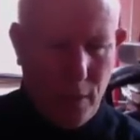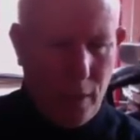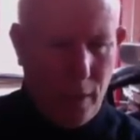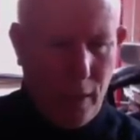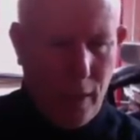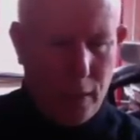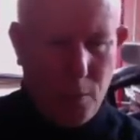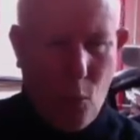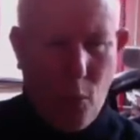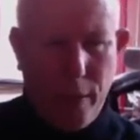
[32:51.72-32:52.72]
it's
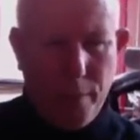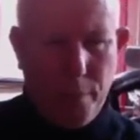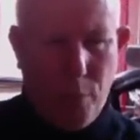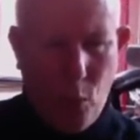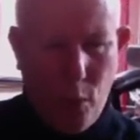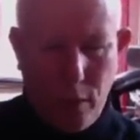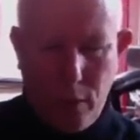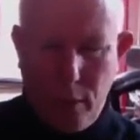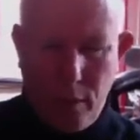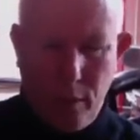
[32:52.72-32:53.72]
more important
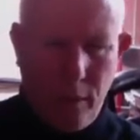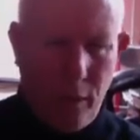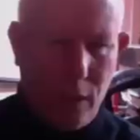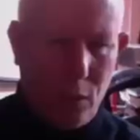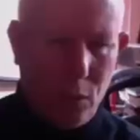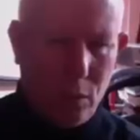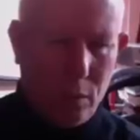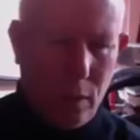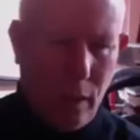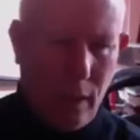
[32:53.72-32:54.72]
that you
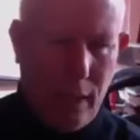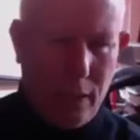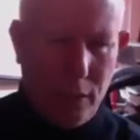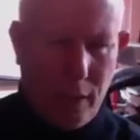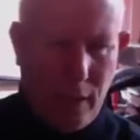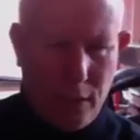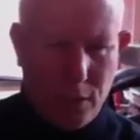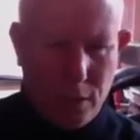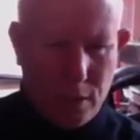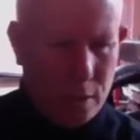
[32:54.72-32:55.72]
align your
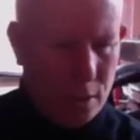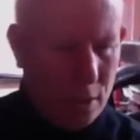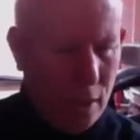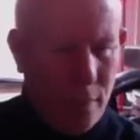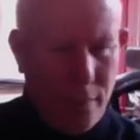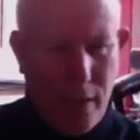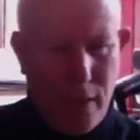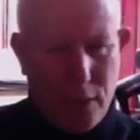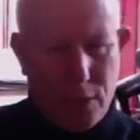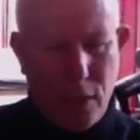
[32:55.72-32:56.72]
consciousness than it is
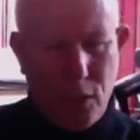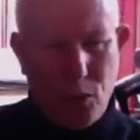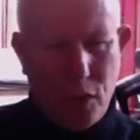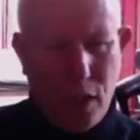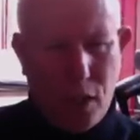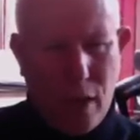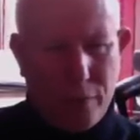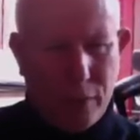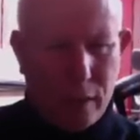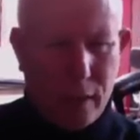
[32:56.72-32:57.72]
that you
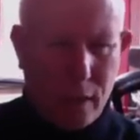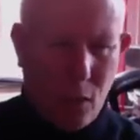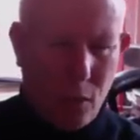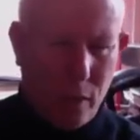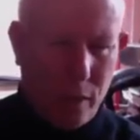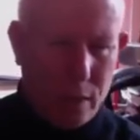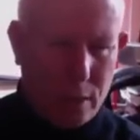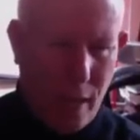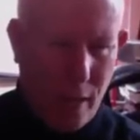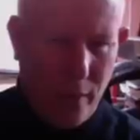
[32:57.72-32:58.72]
geographically go to these
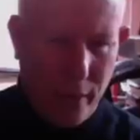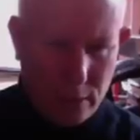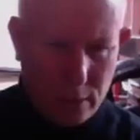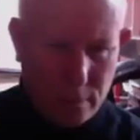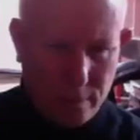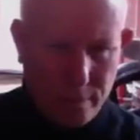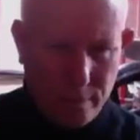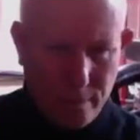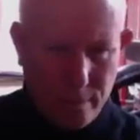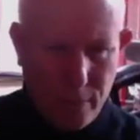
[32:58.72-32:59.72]
areas.
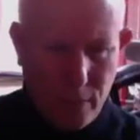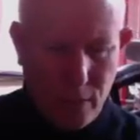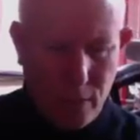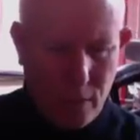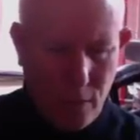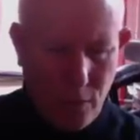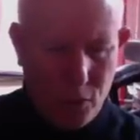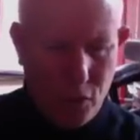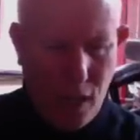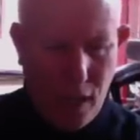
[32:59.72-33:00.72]
You know, the
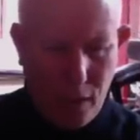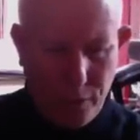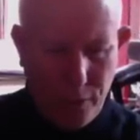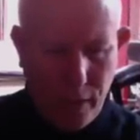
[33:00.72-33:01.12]
geography